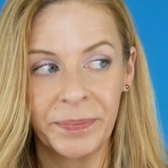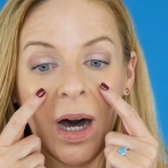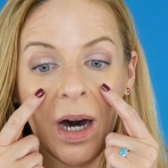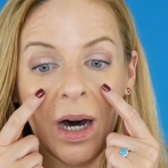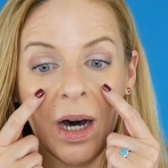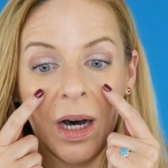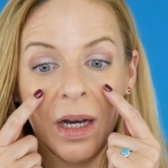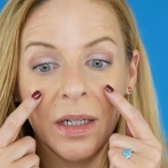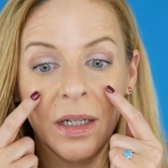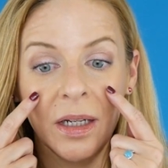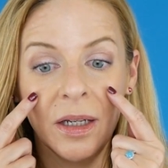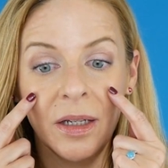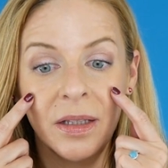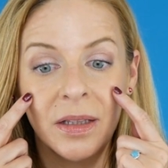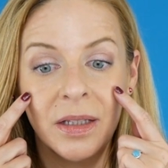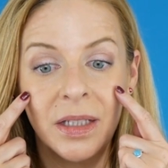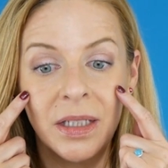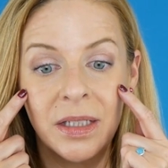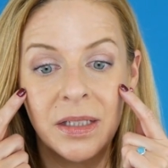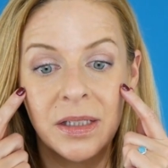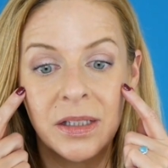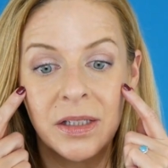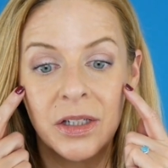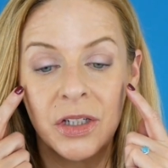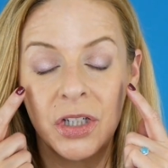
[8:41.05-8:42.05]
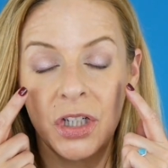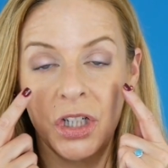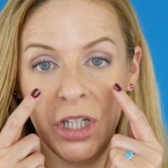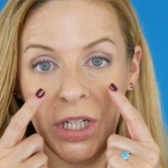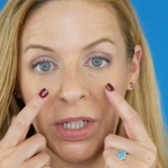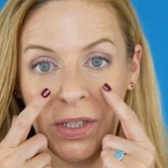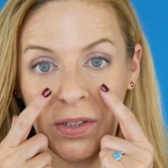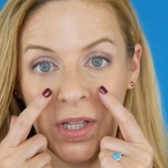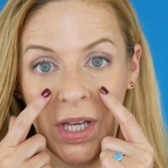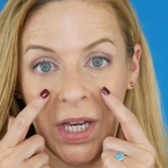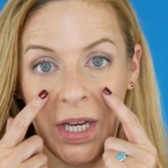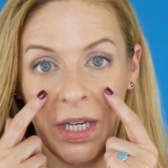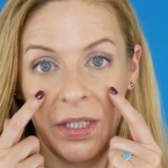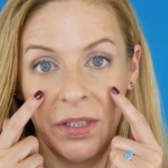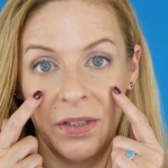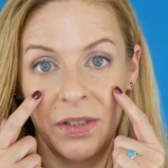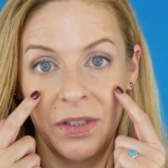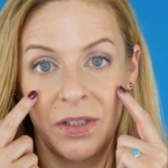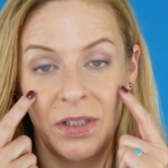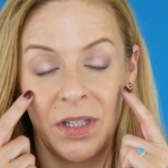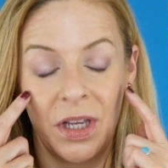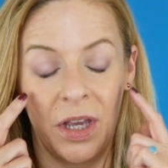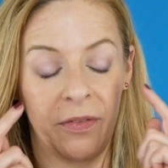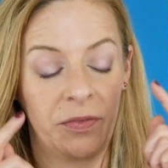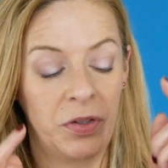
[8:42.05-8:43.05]
on these cheek
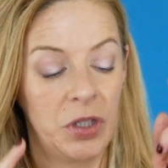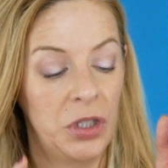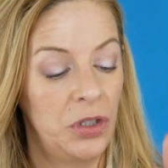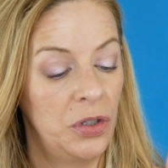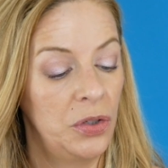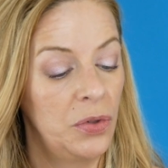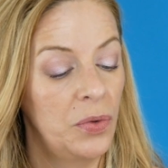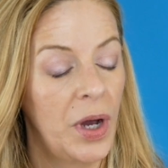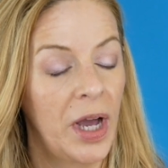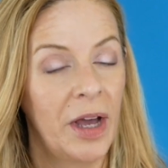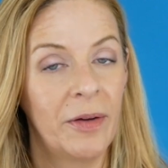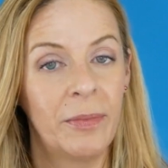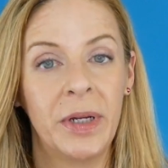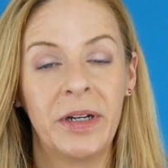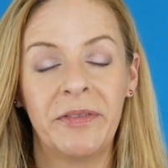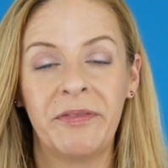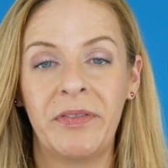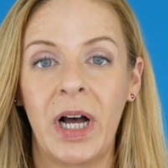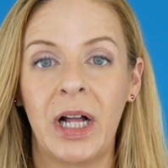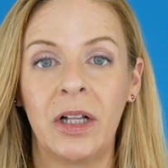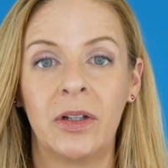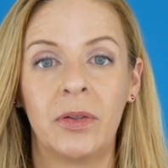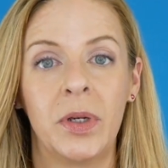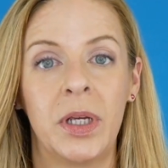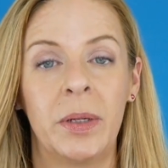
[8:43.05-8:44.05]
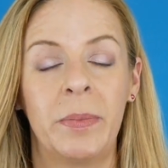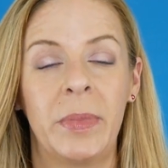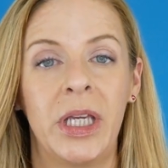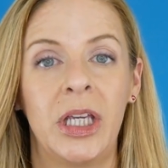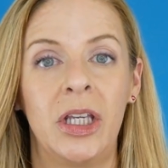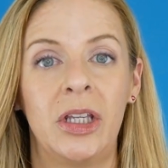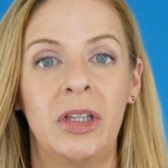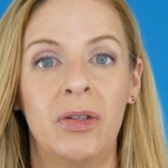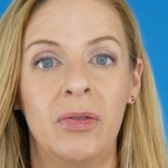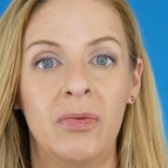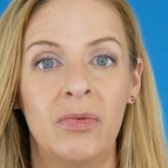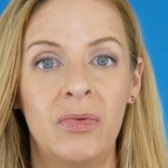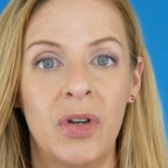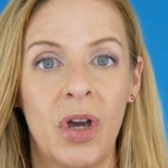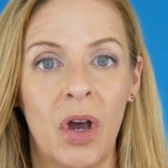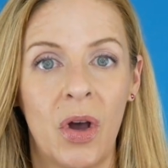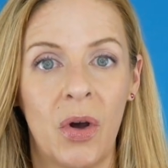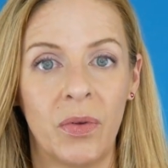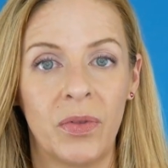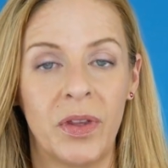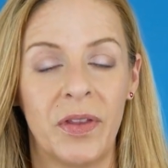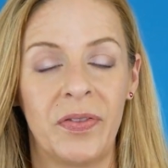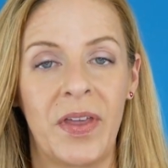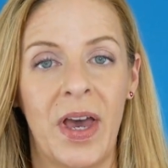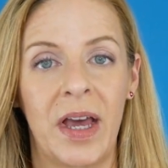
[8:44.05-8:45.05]
lines. If you have been following me, you
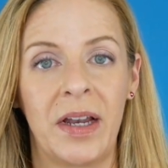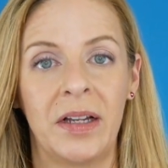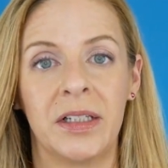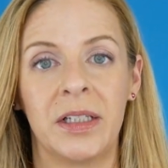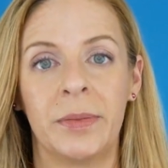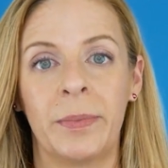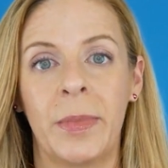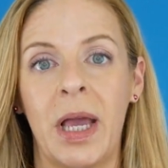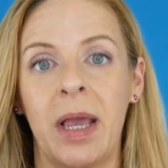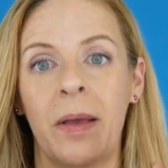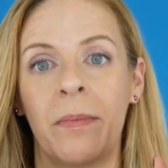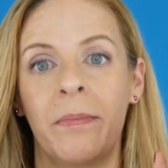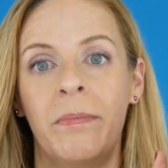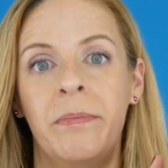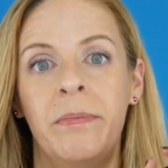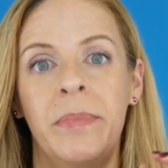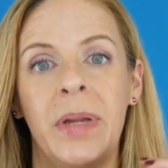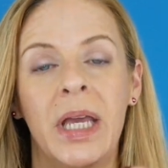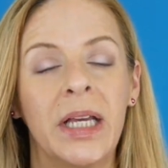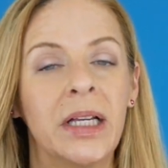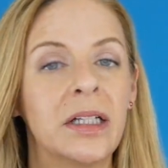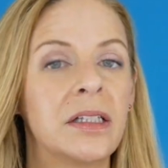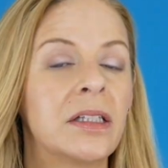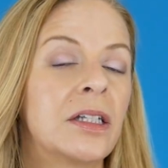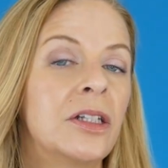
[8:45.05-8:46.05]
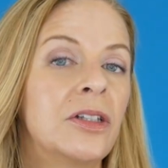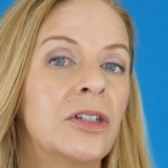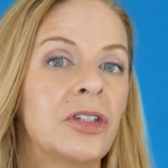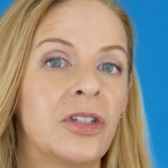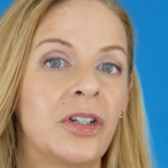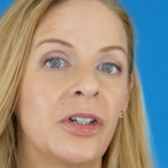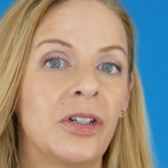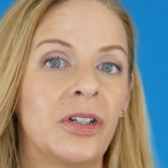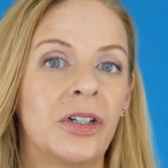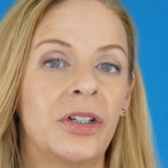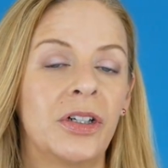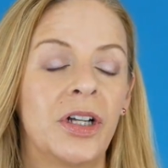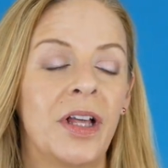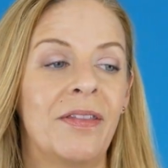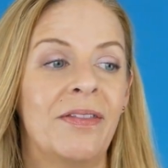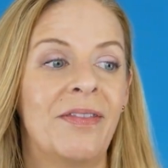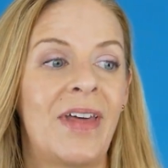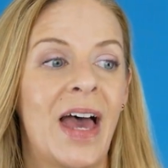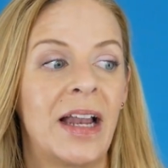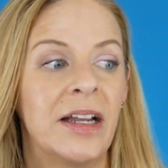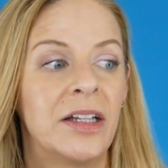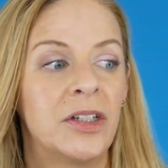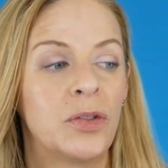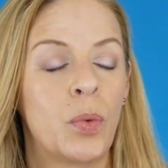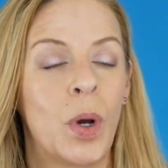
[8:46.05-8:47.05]
know that that is my biggest concern.
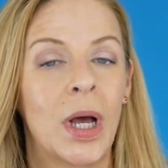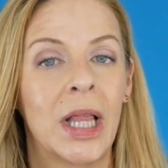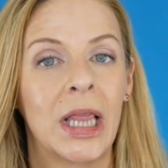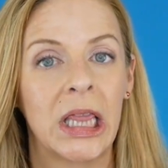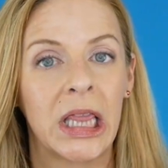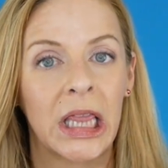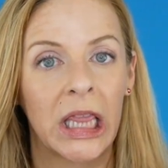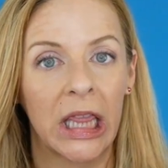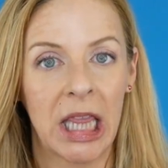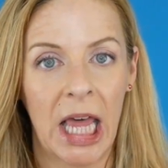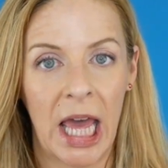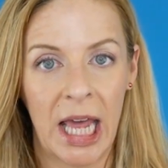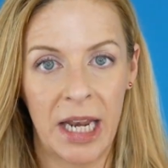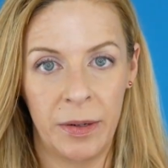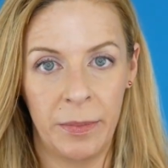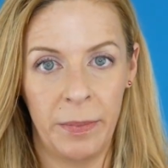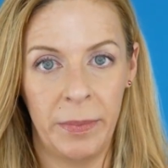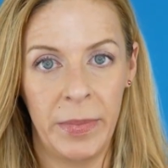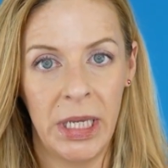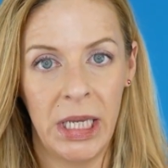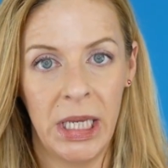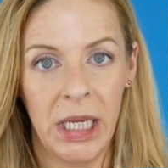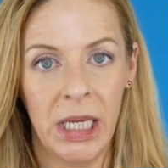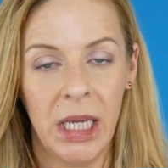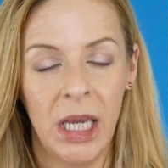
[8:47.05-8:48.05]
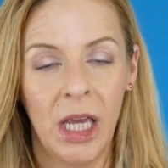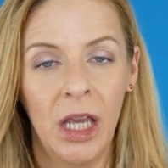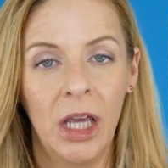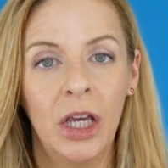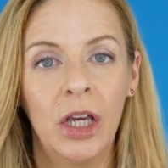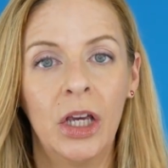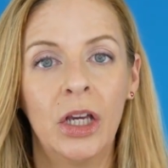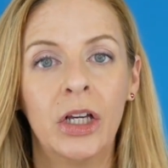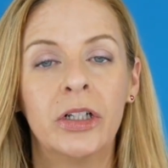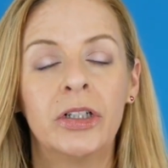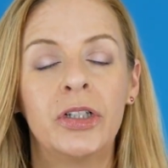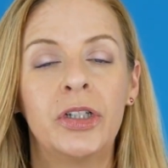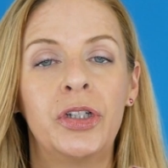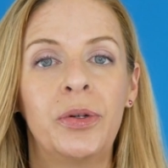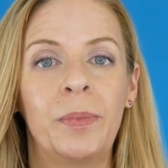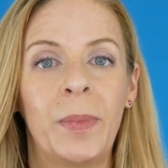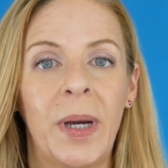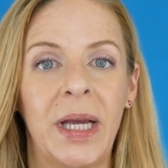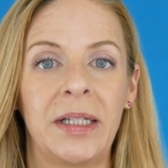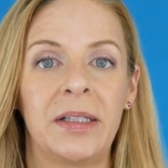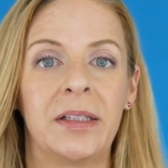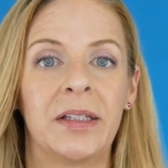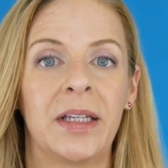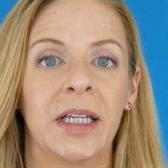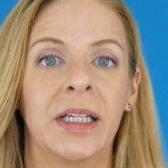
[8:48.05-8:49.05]
That is what led me to
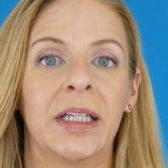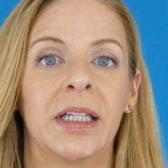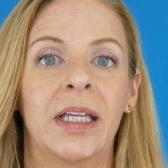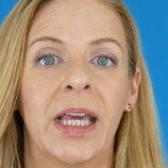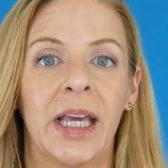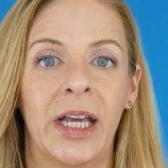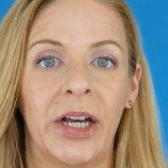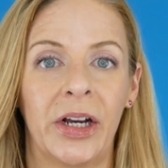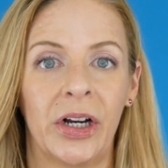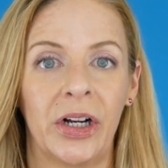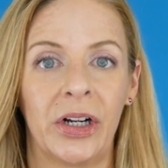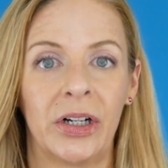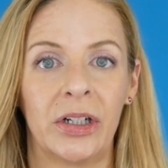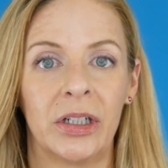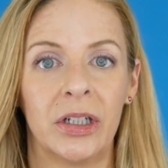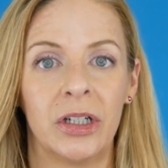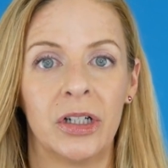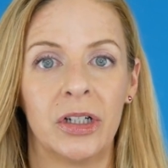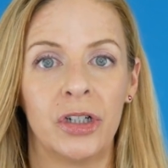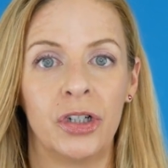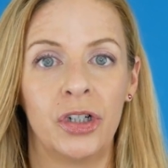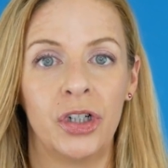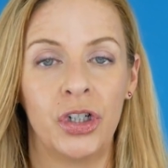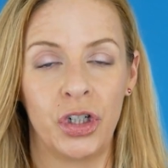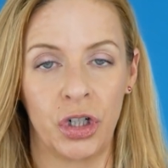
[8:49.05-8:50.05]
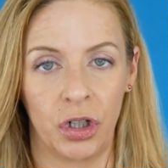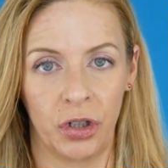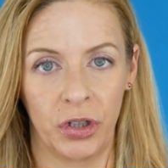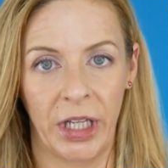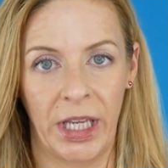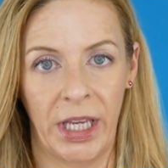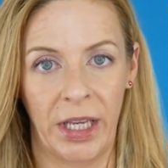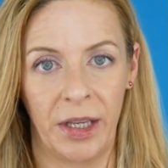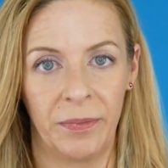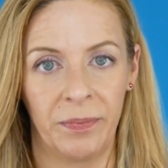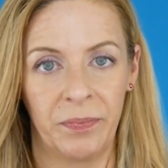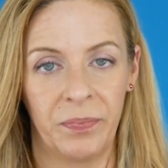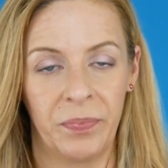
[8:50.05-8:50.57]
my skincare journey,